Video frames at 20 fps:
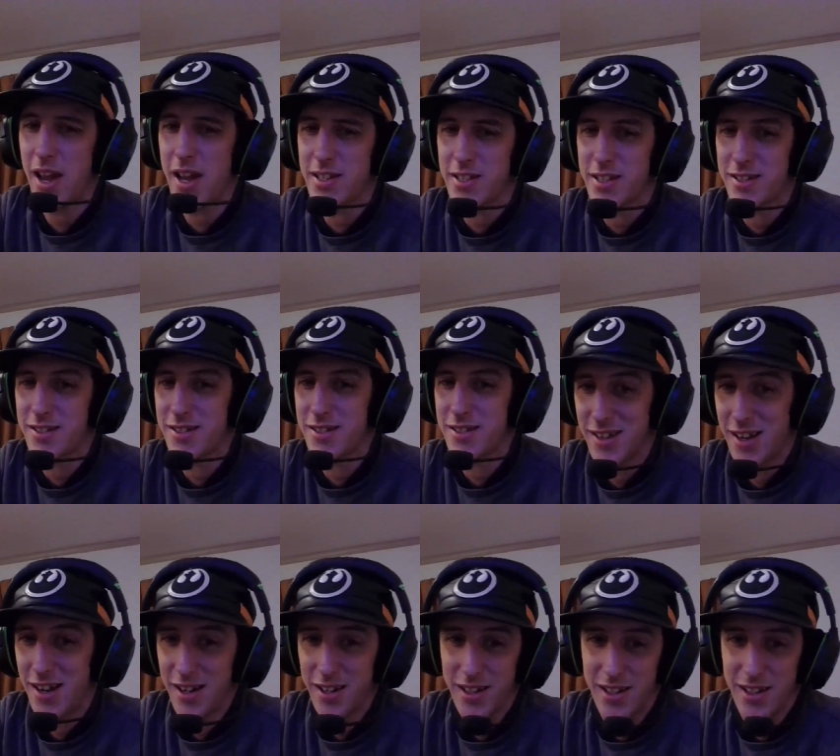as a
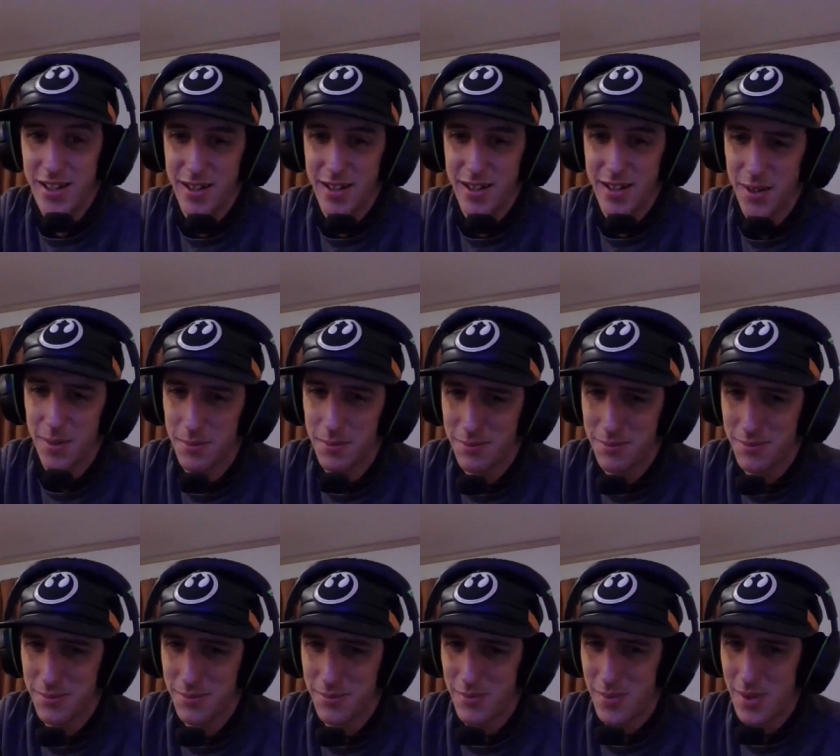society
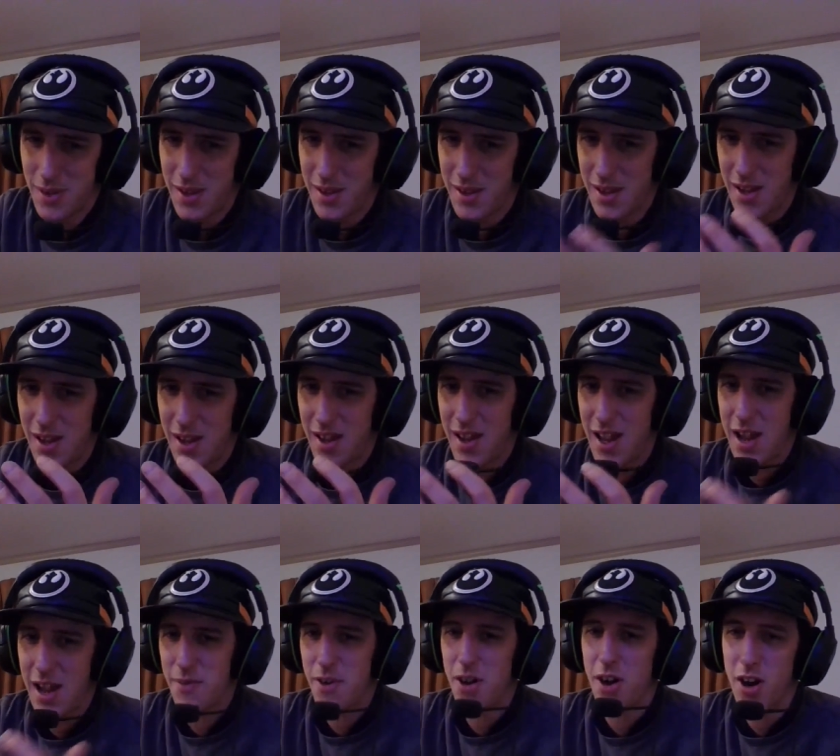
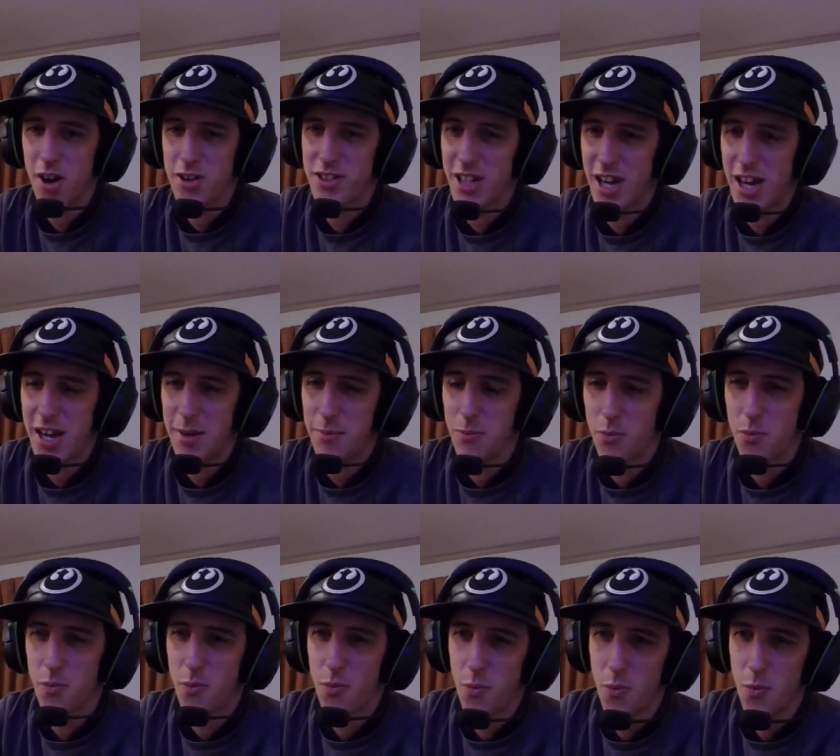have a hard time
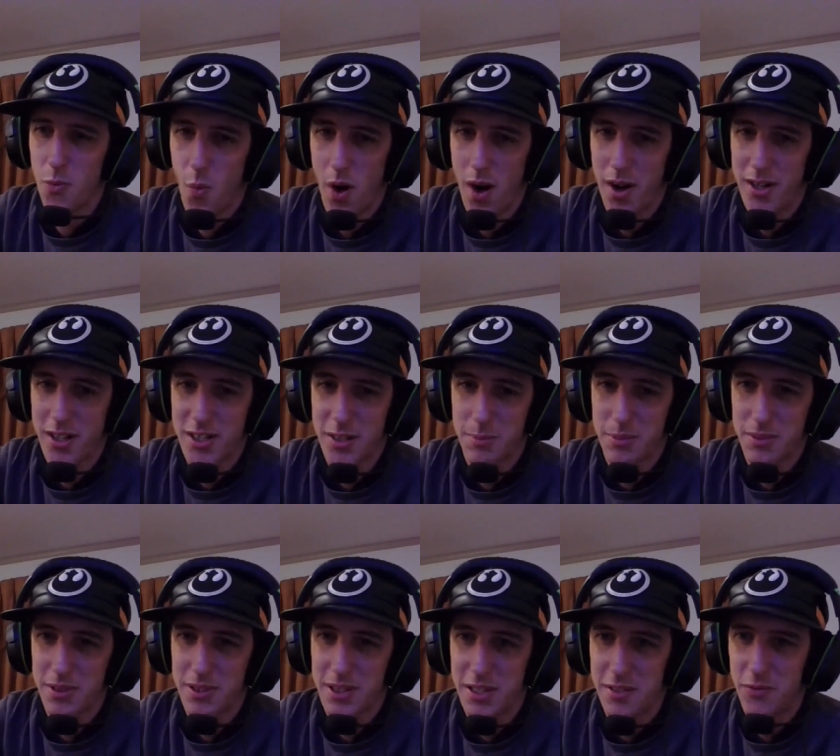wanting to
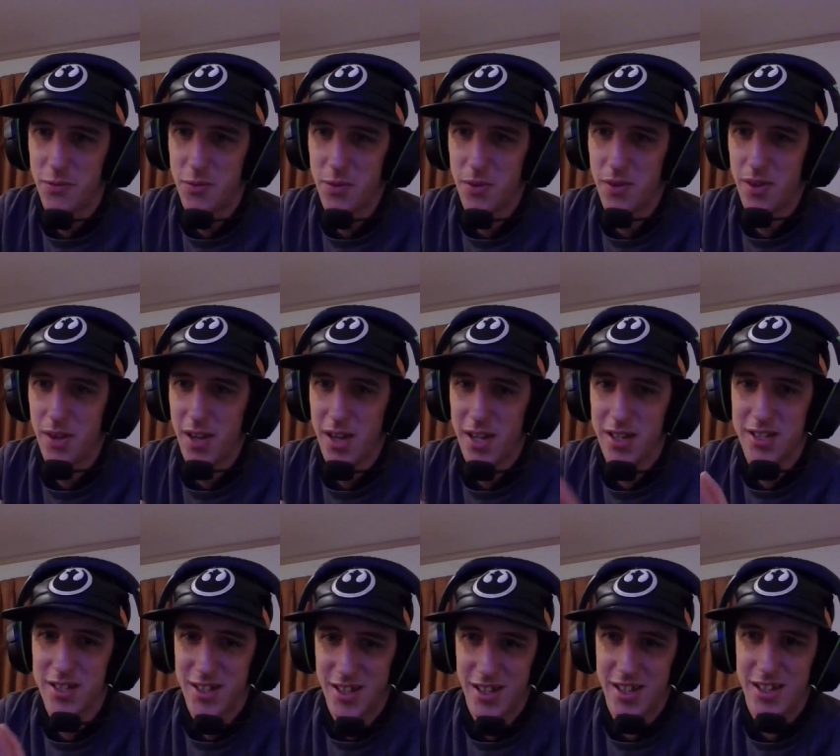believe
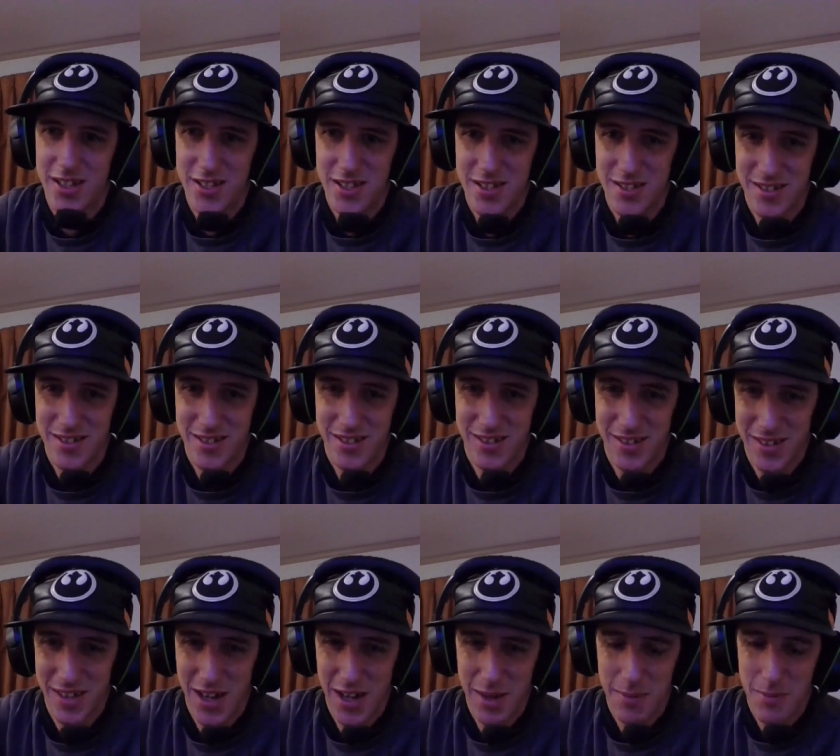in things
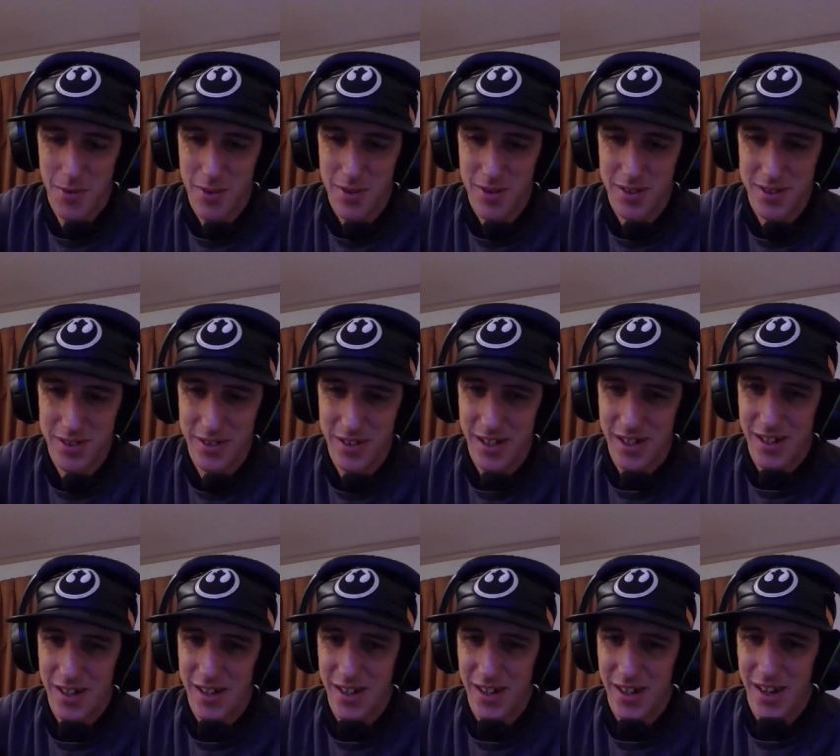anymore,
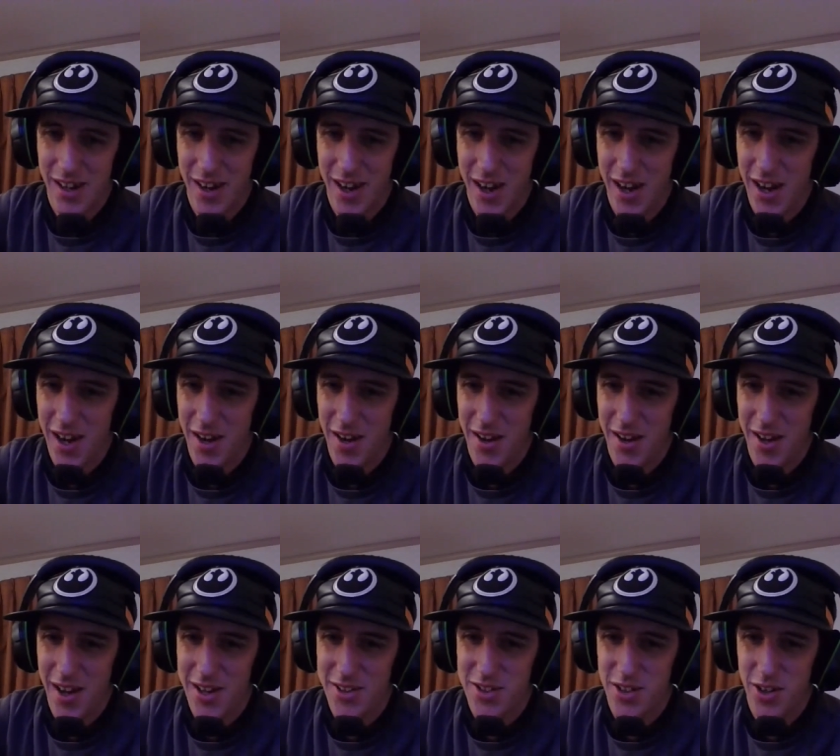
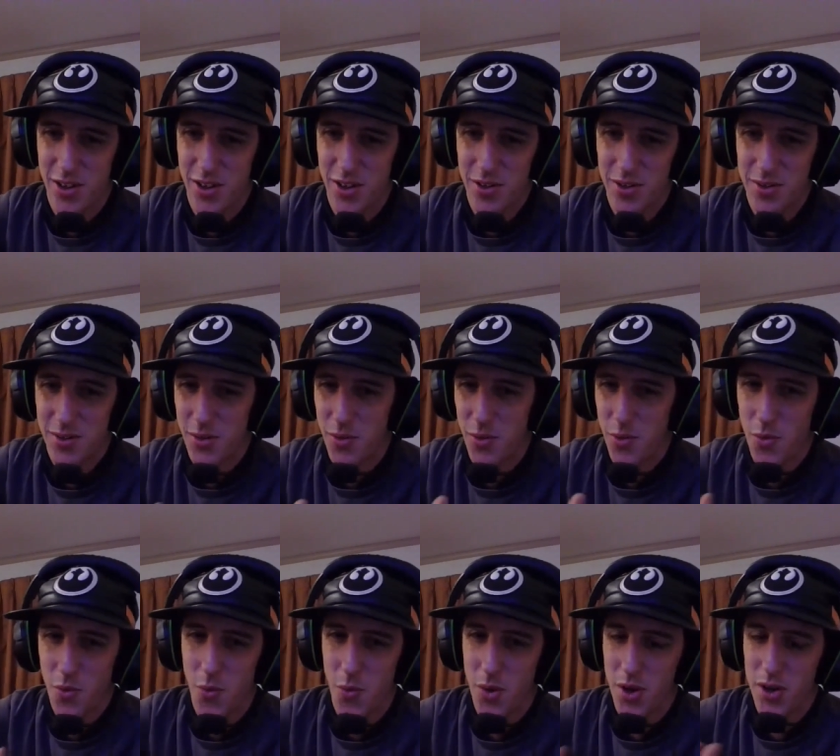and so
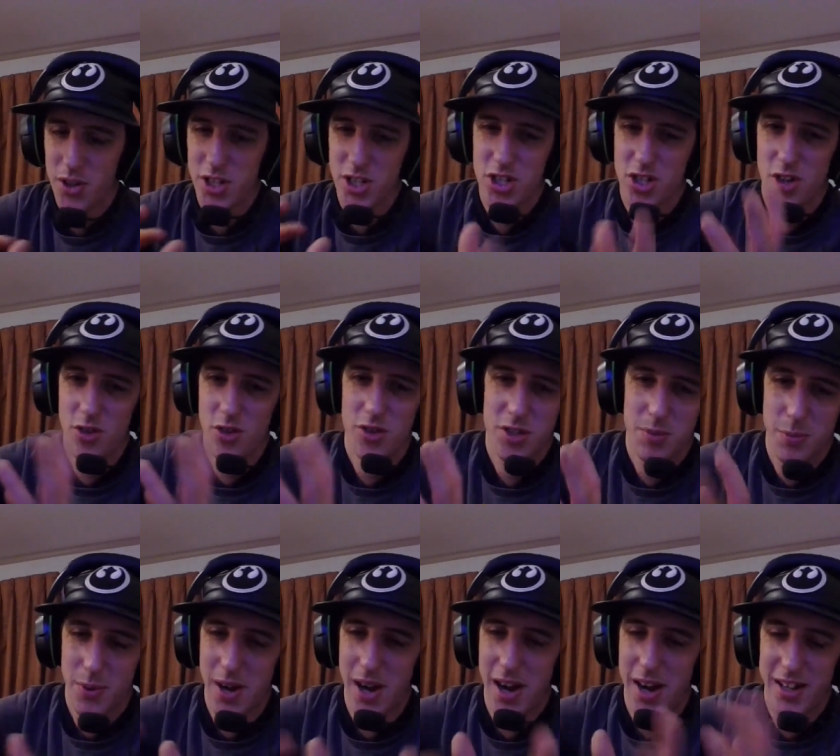we're just so
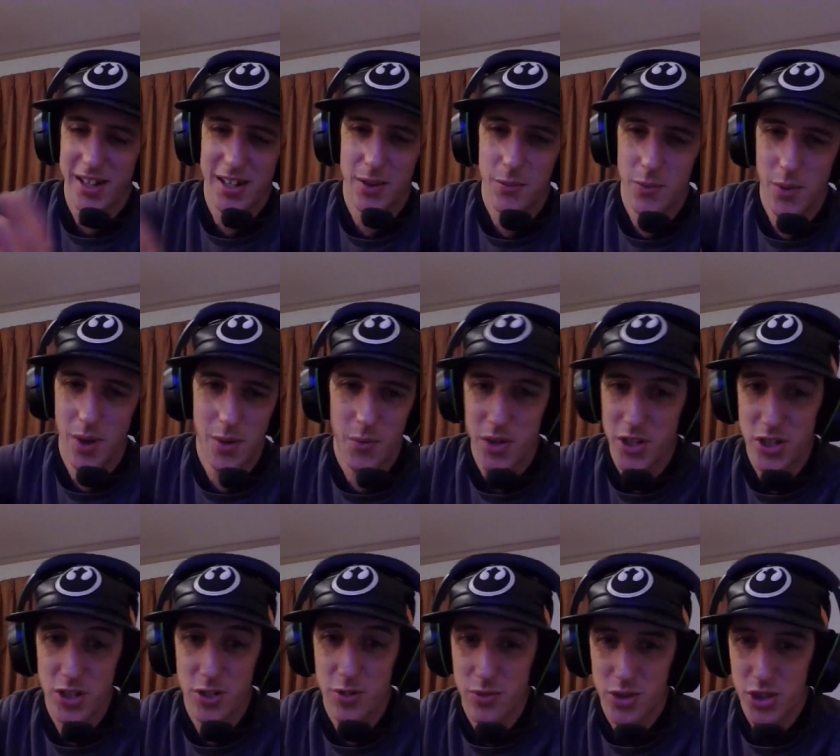sporadic in what we
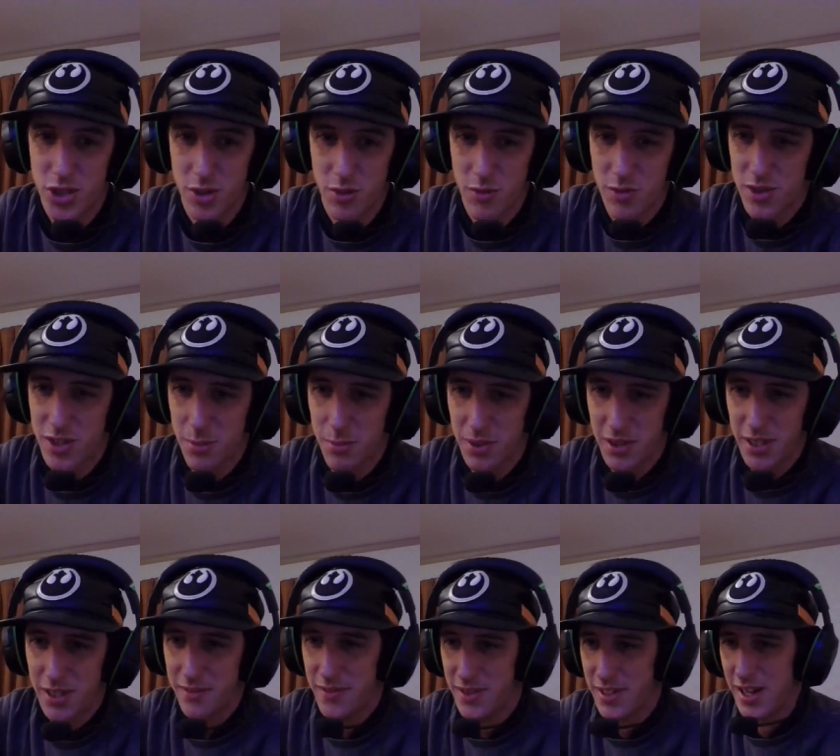do choose to
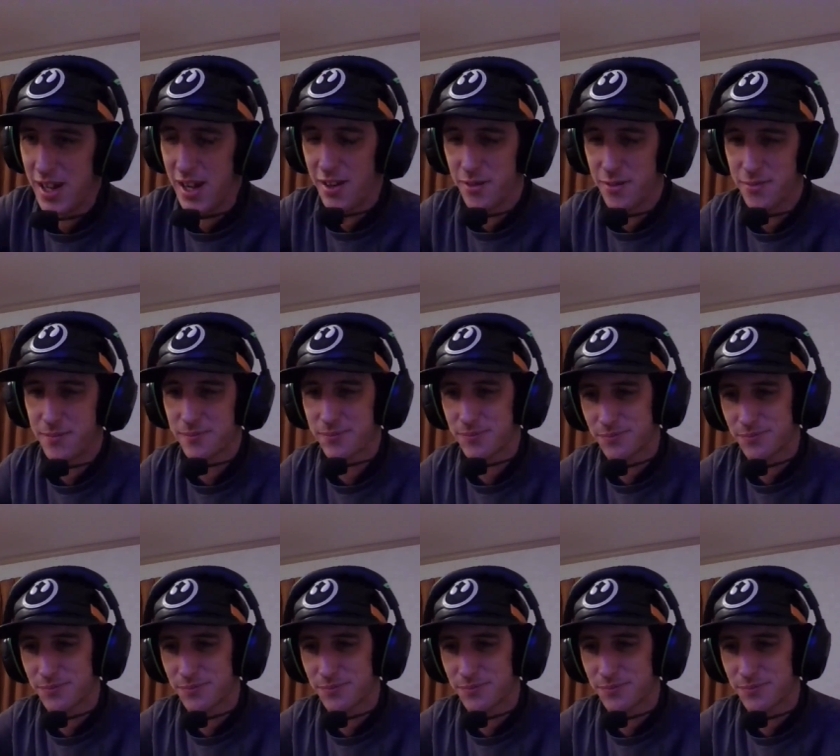believe in now.